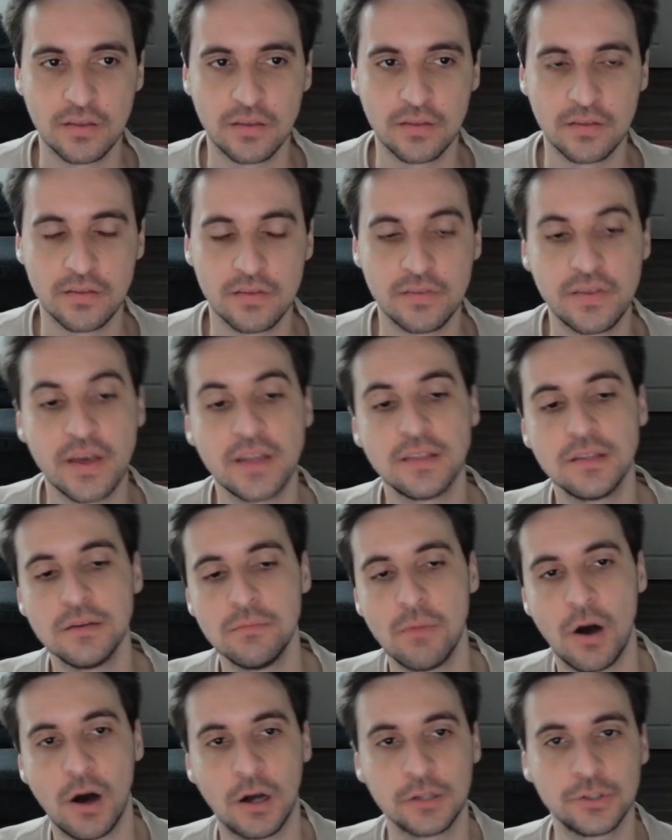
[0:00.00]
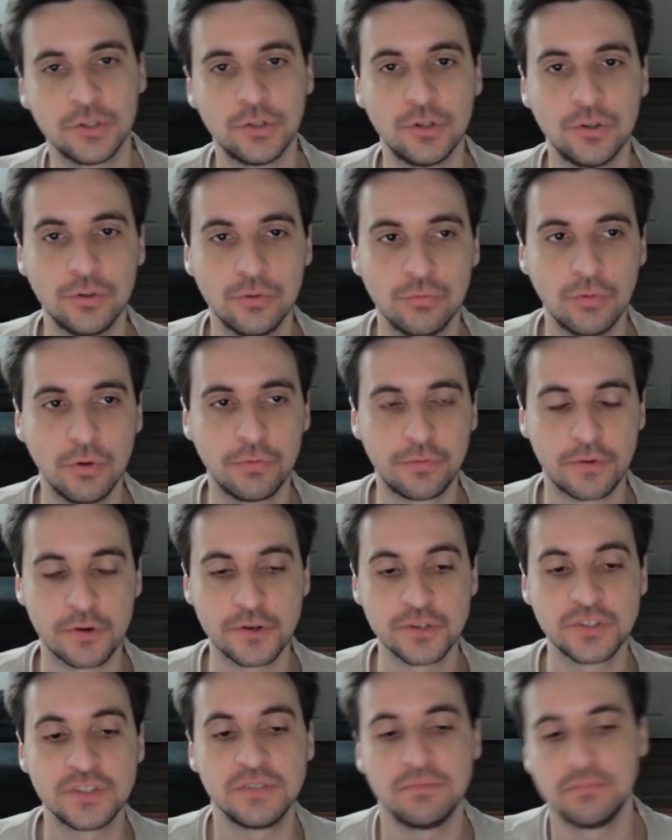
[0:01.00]
Then the model will
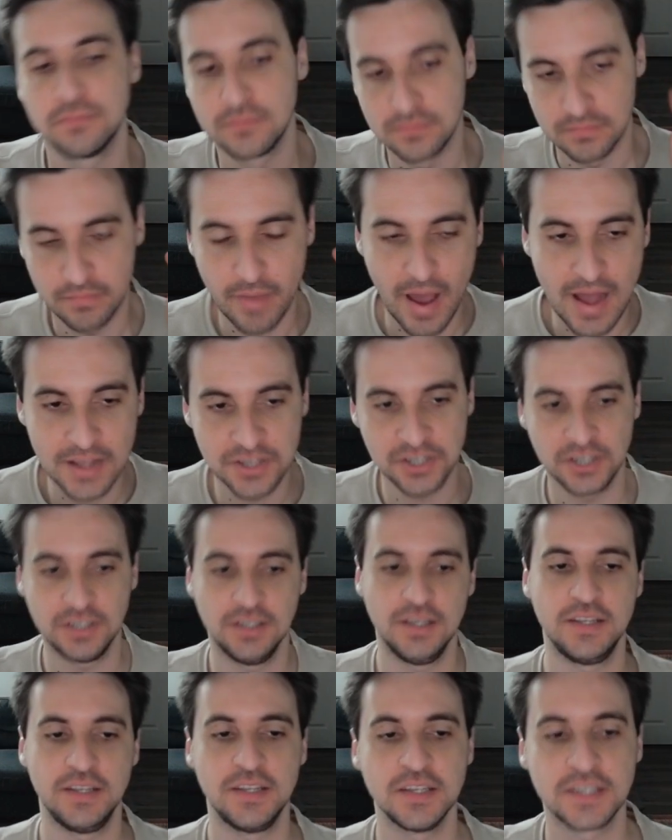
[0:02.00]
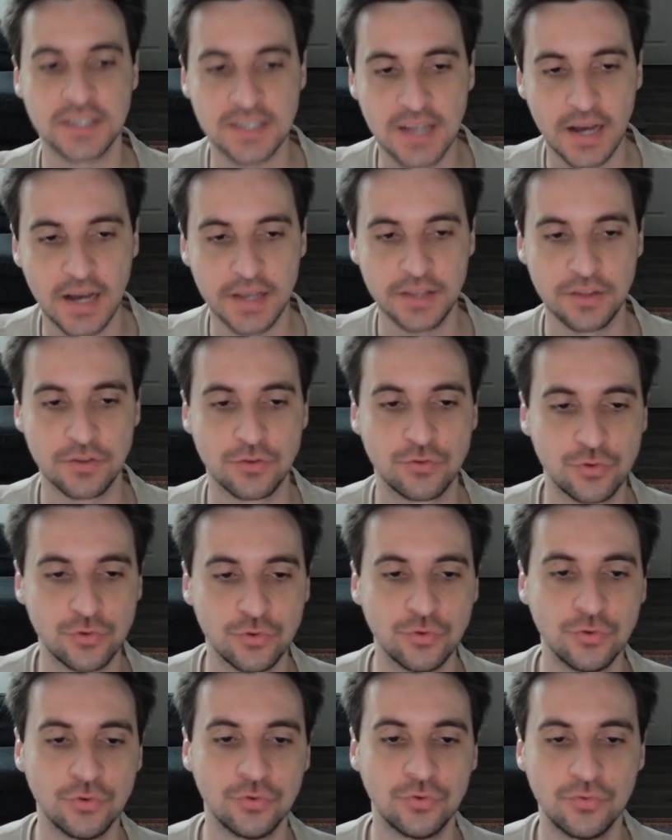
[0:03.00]
first magically decide
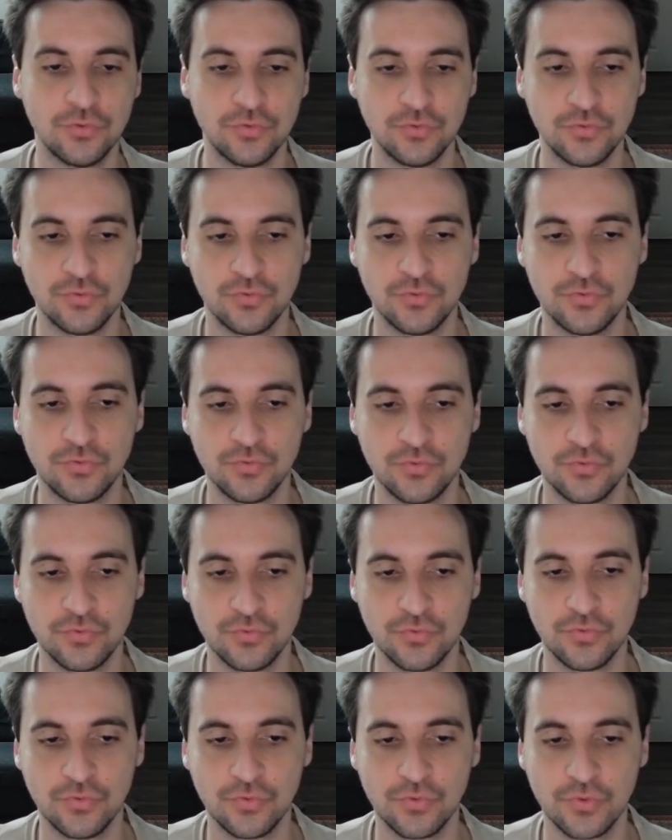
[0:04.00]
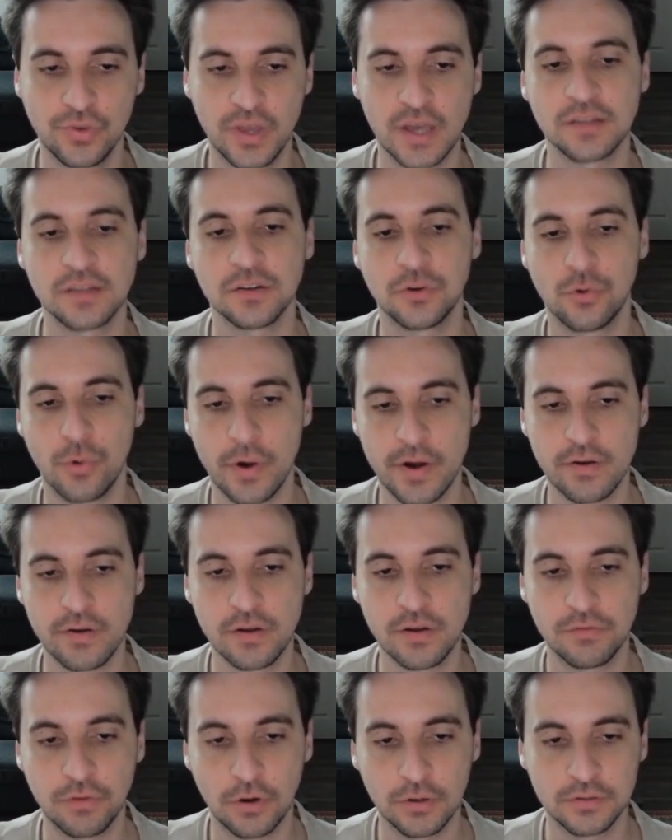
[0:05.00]
to get the query
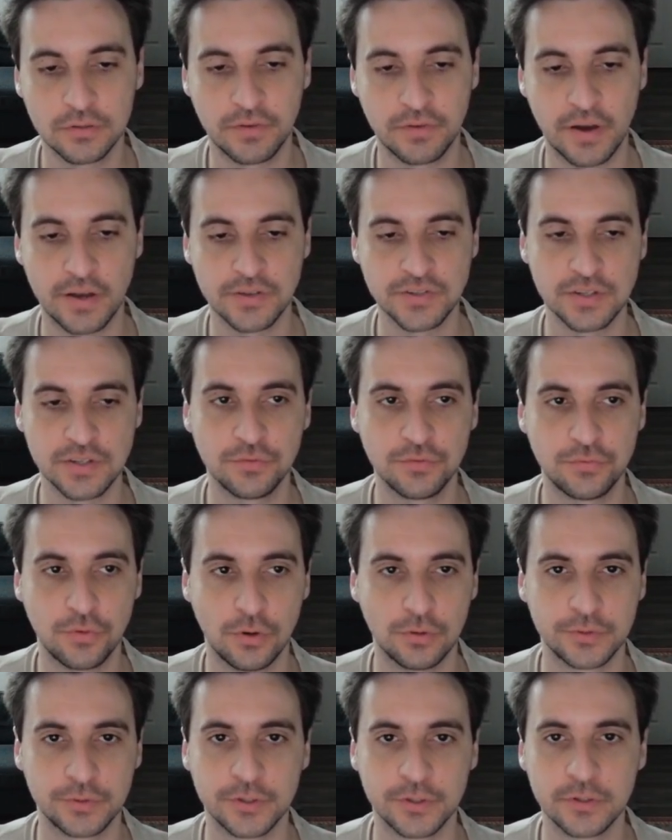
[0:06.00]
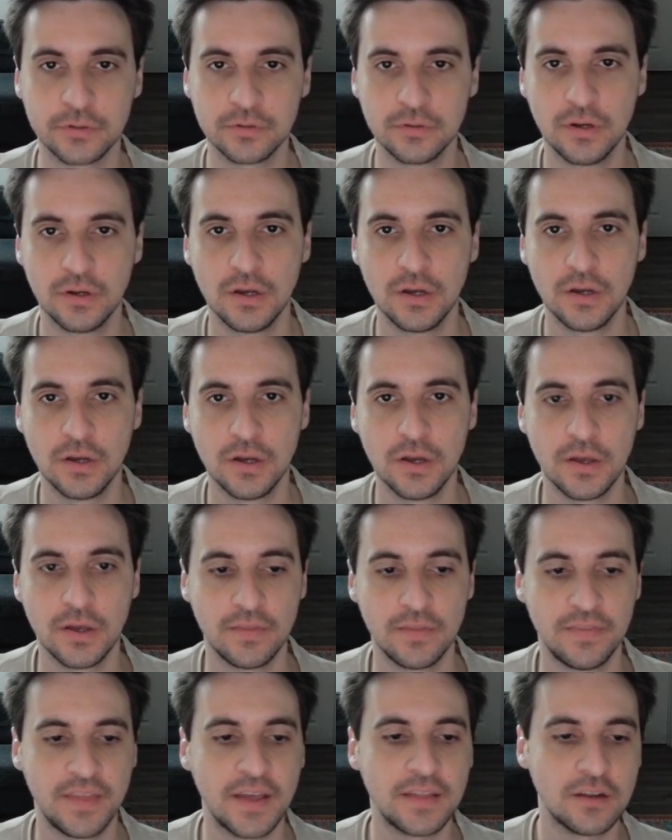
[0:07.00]
of all the files in the folder.
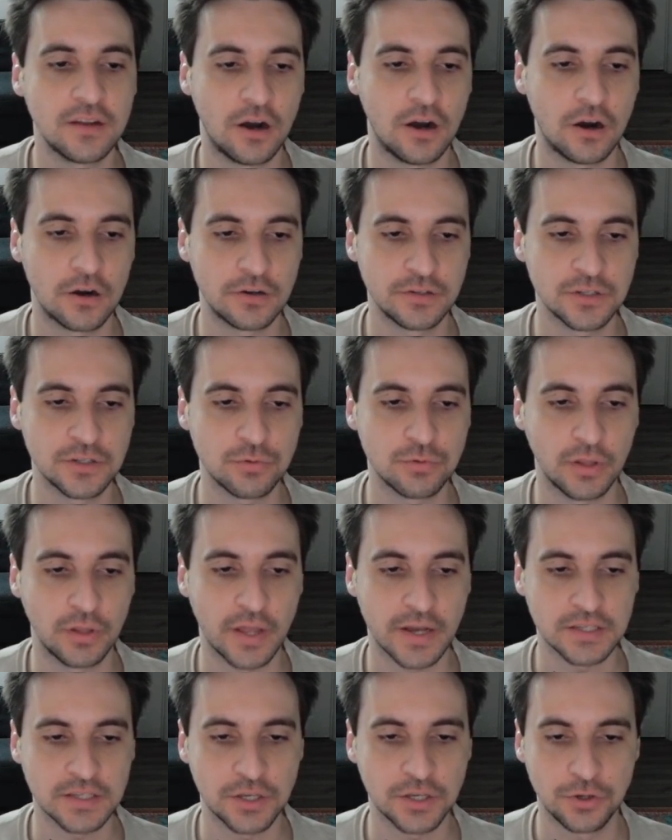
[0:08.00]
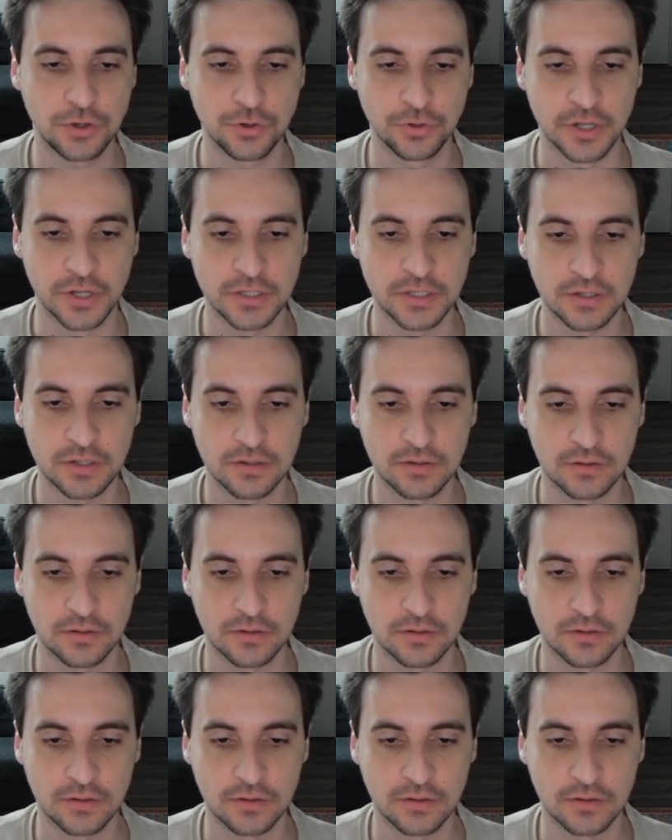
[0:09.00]
Then the harness will execute it.